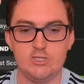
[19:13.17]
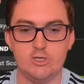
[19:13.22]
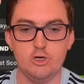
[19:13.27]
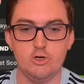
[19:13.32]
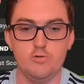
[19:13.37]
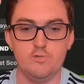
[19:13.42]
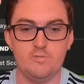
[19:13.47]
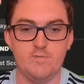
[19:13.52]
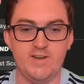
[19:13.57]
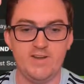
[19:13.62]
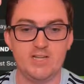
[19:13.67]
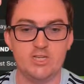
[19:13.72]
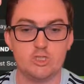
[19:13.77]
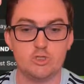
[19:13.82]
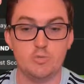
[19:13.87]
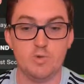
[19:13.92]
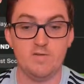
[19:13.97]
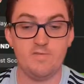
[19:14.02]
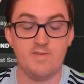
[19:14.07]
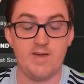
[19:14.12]
do
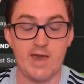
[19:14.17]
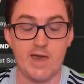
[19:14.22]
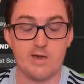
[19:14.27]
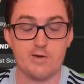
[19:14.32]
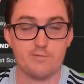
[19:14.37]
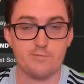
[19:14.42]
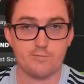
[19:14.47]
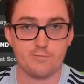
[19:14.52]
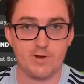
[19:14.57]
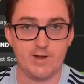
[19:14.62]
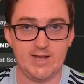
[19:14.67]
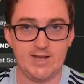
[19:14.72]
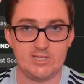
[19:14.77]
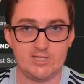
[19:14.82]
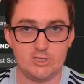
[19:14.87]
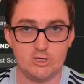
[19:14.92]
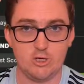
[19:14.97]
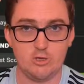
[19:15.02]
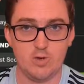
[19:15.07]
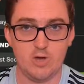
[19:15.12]
finish with a
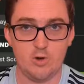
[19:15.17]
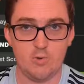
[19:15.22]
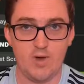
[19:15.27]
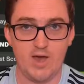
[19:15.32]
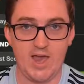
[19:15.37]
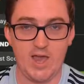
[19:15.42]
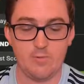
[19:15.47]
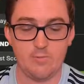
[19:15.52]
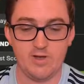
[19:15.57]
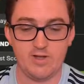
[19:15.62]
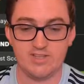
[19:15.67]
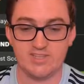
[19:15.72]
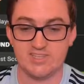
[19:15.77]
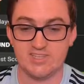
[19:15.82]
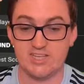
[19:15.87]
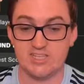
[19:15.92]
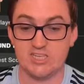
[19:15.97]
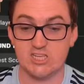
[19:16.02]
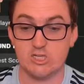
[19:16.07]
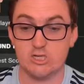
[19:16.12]
3-2 away win,
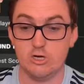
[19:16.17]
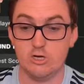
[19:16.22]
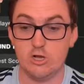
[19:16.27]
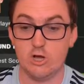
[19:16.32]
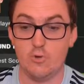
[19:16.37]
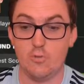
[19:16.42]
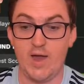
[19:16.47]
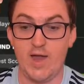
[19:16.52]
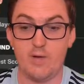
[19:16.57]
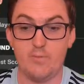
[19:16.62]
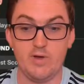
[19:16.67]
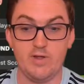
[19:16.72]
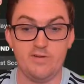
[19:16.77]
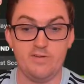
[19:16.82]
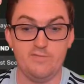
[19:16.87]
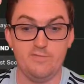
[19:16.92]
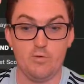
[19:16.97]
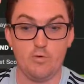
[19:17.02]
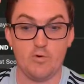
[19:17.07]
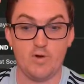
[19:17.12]
so that's a good away
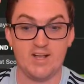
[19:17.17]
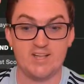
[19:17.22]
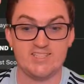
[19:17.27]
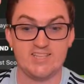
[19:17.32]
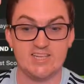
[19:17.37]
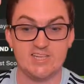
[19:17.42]
win for us.